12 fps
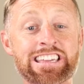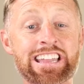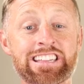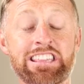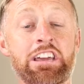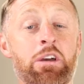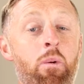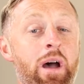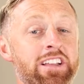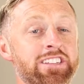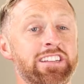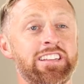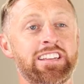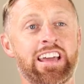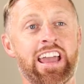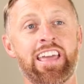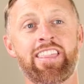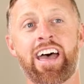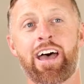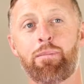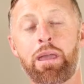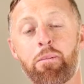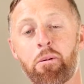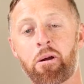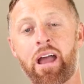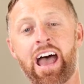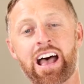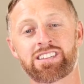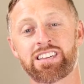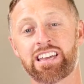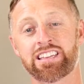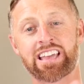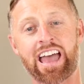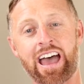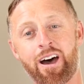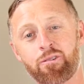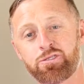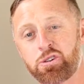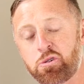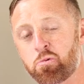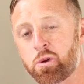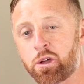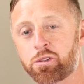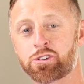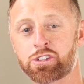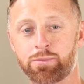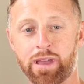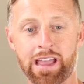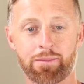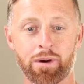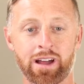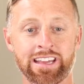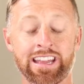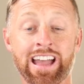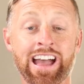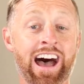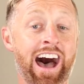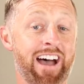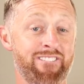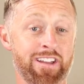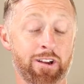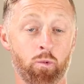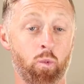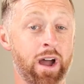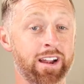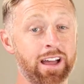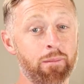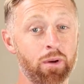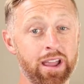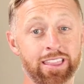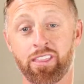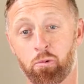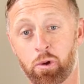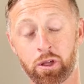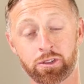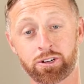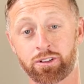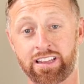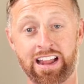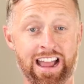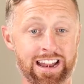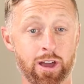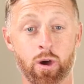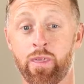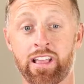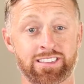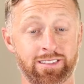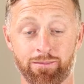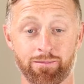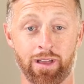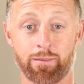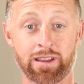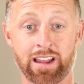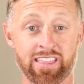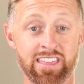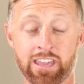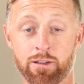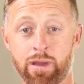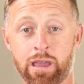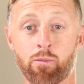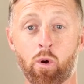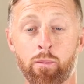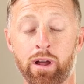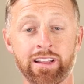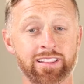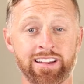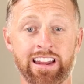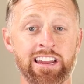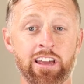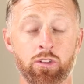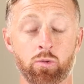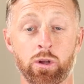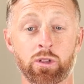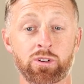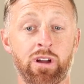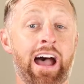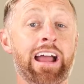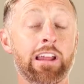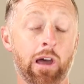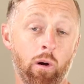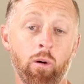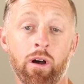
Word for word: get to the question today that people are asking is, how do realtors make money? I figured, why not bring the realtor that I know that's, I mean, I think you make more money than any other realtor I know.